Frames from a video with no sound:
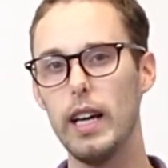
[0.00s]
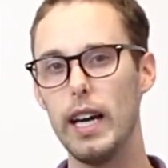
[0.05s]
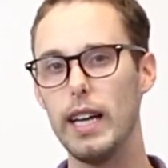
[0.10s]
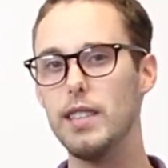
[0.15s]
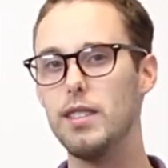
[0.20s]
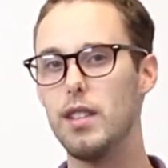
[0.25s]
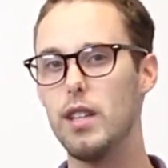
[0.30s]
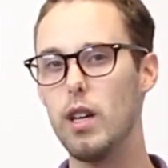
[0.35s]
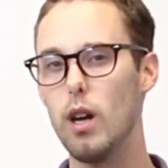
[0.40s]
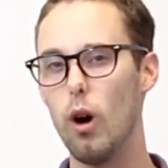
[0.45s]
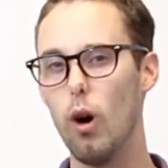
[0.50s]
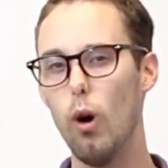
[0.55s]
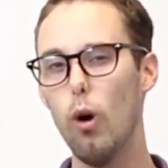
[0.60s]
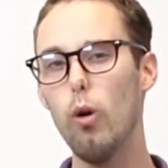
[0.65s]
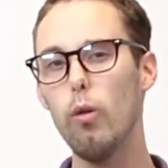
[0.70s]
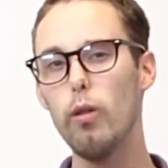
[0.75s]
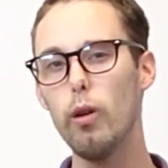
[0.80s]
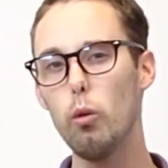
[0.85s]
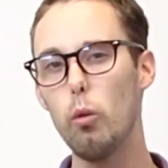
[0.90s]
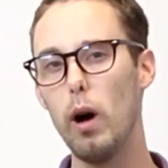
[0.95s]
is the
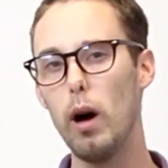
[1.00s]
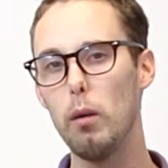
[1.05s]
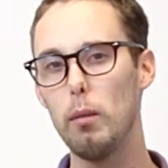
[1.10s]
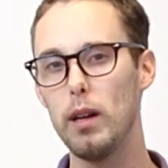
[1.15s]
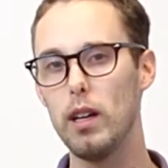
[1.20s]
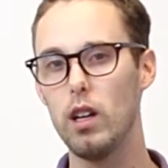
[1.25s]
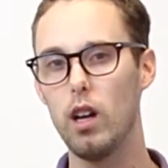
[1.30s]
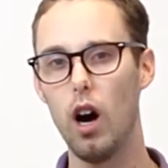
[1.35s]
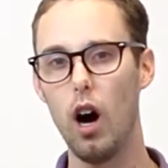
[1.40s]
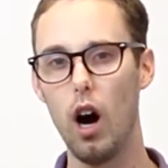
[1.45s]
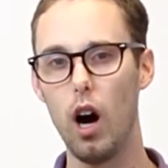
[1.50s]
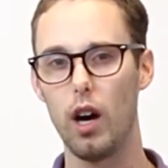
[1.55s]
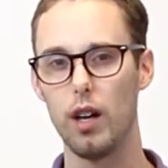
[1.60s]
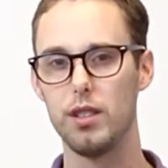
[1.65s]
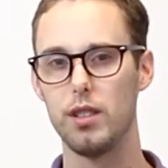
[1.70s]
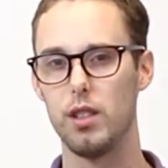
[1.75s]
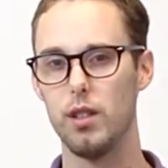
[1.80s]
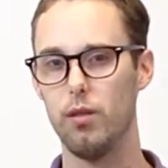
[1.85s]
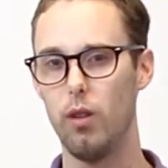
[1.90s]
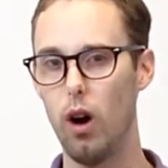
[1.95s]
overwhelming
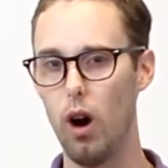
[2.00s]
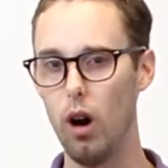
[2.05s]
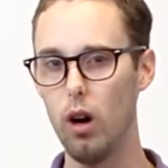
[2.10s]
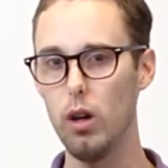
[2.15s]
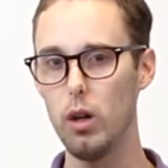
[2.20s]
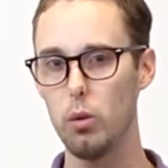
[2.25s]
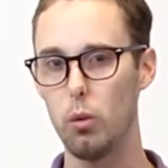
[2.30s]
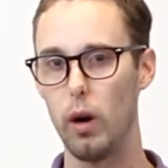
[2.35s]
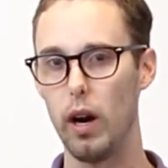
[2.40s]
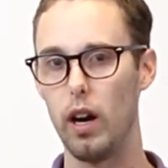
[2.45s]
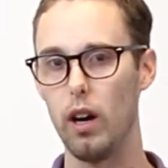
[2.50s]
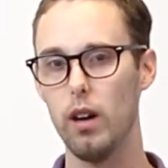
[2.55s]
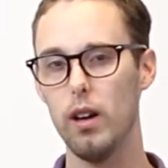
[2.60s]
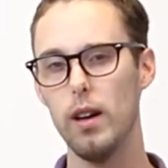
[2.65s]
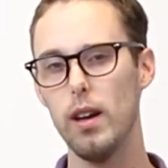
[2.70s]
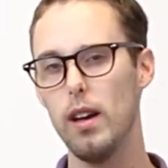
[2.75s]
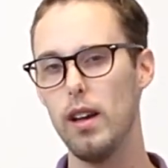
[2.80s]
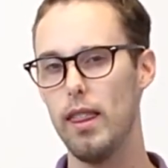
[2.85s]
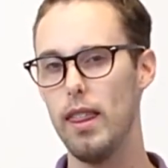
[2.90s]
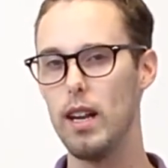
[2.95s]
cost of hardware
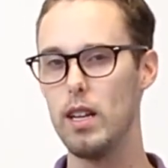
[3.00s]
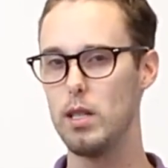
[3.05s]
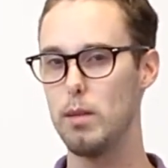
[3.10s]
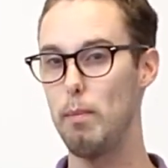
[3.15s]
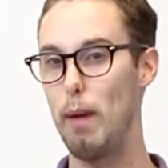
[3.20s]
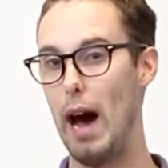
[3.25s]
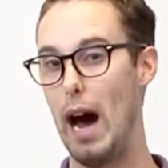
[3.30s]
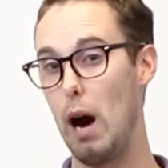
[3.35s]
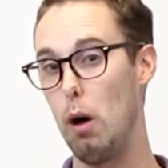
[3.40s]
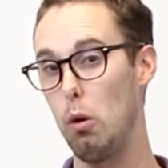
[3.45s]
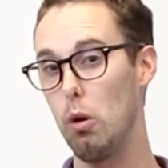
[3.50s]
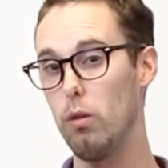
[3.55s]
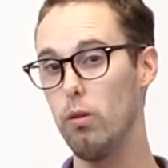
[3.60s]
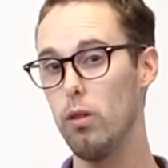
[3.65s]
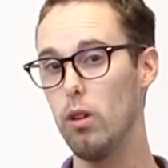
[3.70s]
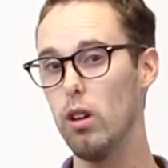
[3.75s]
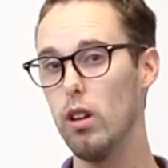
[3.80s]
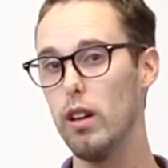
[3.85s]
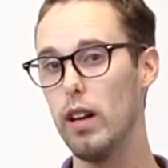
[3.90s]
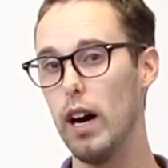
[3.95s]
that is
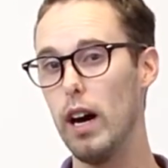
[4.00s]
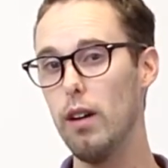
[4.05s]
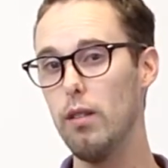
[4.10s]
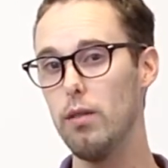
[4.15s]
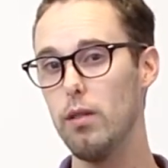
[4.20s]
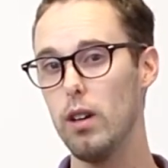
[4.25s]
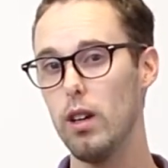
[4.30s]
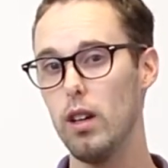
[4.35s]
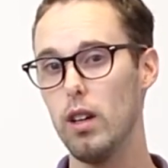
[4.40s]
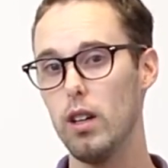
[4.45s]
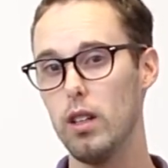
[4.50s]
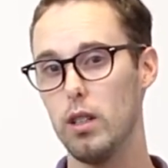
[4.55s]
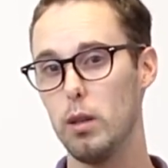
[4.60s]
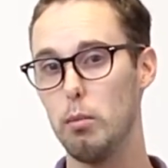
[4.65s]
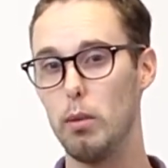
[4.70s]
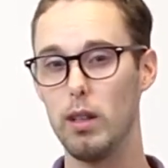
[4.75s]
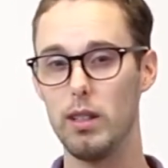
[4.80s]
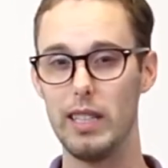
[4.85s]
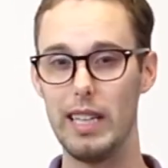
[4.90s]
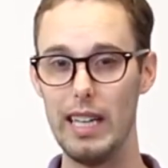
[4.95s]
powerful enough to
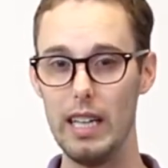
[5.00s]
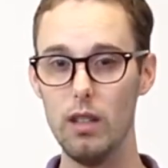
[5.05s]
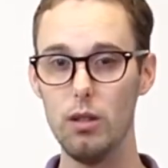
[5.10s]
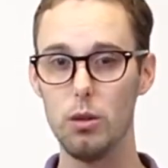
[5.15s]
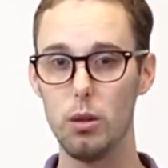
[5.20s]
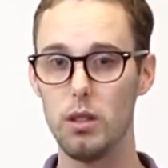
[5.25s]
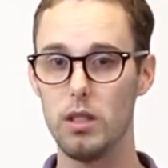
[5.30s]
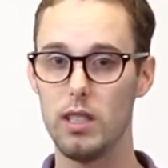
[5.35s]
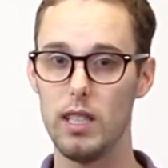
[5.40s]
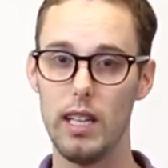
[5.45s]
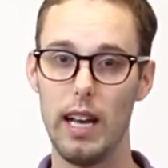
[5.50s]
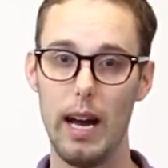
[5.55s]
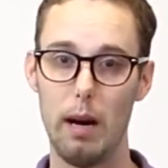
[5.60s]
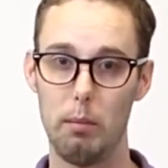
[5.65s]
build interesting